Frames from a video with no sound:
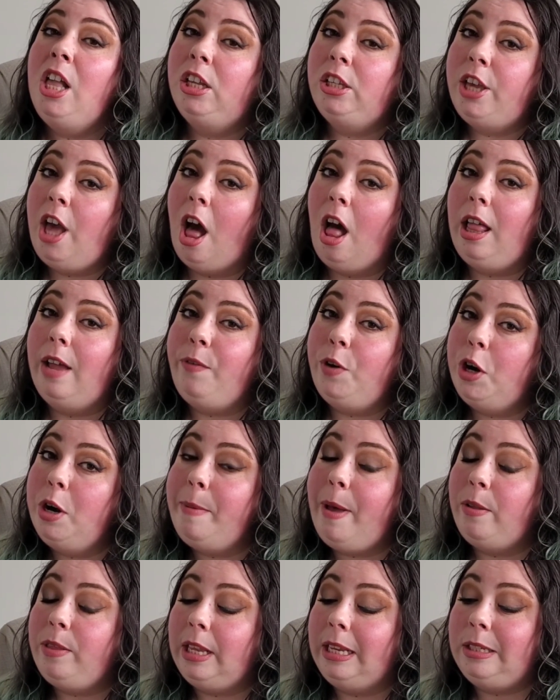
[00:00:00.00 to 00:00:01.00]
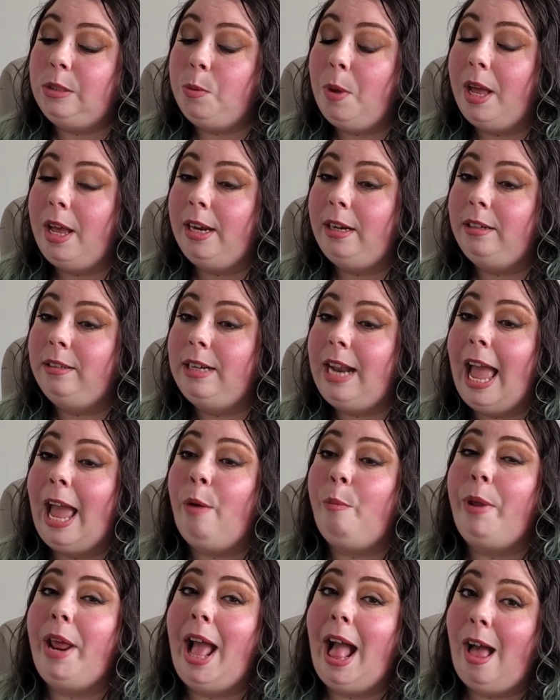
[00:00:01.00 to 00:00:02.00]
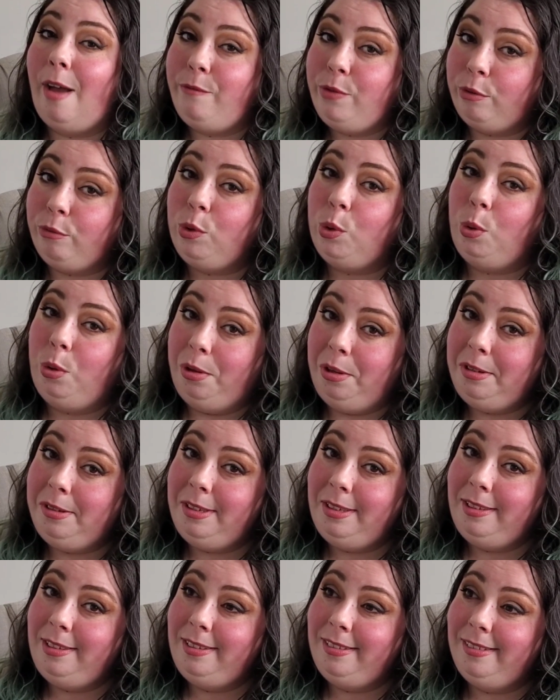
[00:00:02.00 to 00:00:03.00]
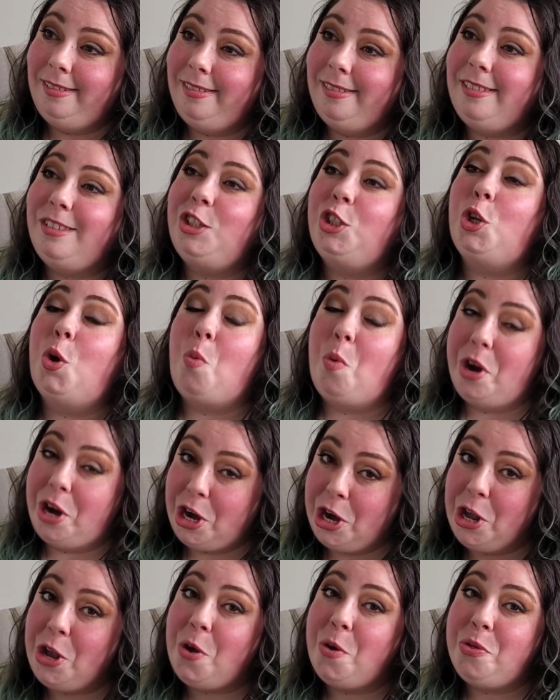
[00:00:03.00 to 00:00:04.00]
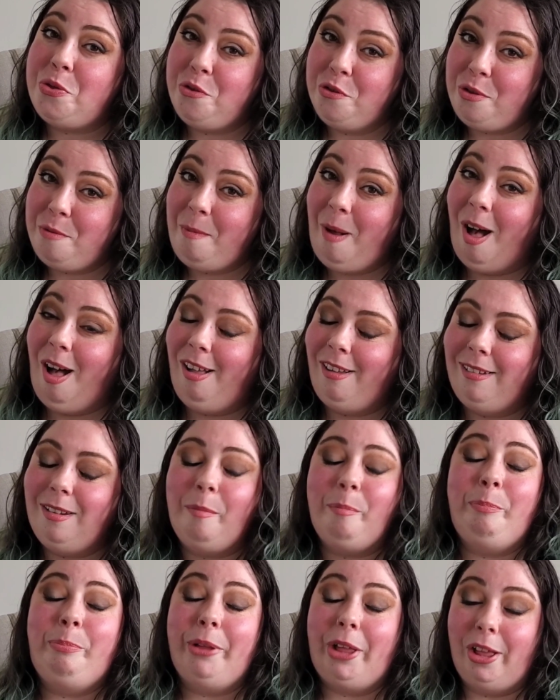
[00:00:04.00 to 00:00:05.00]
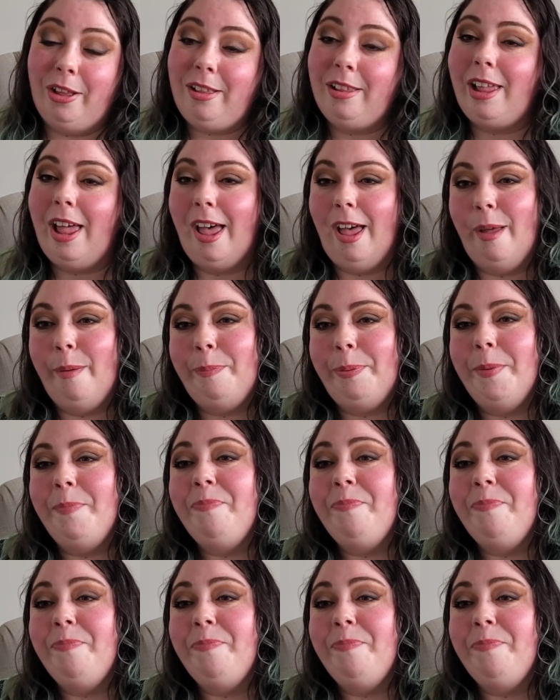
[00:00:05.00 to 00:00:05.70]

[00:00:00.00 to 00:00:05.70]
Y'all, I've heard about this one, and we have the rules. So we're gonna go through them all. Buckle up.